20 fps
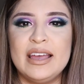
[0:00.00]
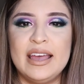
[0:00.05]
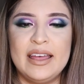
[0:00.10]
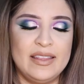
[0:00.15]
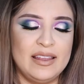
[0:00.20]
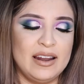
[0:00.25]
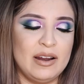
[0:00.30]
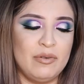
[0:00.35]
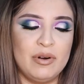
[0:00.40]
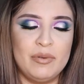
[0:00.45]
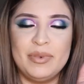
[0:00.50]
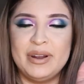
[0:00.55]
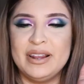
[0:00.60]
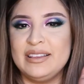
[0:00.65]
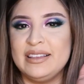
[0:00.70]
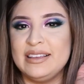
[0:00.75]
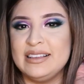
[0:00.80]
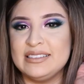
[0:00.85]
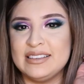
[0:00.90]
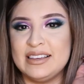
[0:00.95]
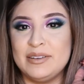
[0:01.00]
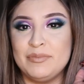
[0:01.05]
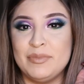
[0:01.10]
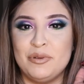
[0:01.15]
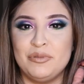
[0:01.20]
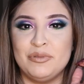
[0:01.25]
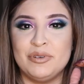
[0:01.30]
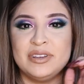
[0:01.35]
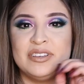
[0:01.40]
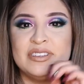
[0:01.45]
and then I rub it in the inside of
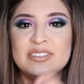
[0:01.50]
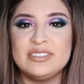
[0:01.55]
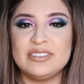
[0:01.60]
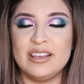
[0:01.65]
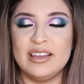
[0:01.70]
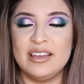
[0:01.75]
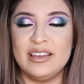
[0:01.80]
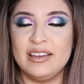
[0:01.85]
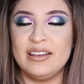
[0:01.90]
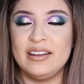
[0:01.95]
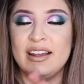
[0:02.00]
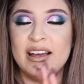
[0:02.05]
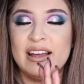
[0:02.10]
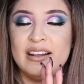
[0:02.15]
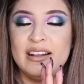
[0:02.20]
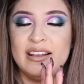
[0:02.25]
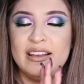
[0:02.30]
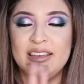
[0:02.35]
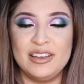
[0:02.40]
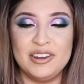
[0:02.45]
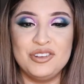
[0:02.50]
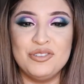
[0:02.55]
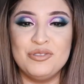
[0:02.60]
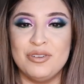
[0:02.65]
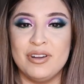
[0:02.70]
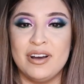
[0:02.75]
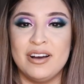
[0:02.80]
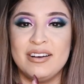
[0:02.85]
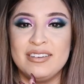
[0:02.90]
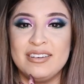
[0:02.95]
my wrist and I kid
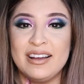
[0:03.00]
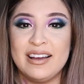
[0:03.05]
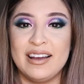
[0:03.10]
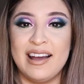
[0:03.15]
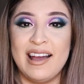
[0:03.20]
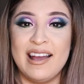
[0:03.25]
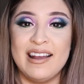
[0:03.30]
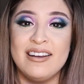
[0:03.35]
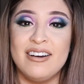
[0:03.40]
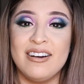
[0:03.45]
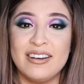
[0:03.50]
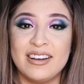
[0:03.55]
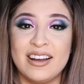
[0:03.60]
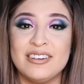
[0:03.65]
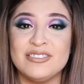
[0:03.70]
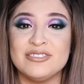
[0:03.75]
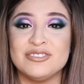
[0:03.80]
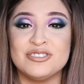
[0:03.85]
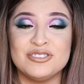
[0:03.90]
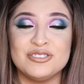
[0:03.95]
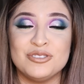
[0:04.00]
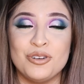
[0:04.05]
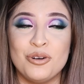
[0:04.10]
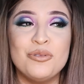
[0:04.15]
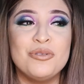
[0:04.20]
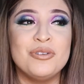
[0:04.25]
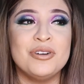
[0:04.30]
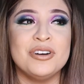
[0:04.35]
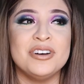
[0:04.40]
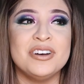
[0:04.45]
you not I knock out
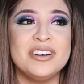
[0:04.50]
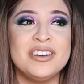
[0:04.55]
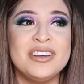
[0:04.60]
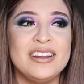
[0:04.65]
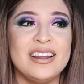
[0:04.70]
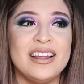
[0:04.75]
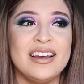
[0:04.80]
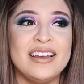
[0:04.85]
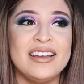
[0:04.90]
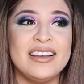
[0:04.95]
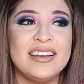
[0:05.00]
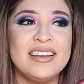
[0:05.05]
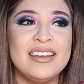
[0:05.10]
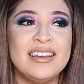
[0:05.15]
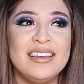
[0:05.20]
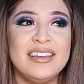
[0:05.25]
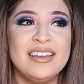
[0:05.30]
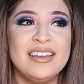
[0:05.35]
so good like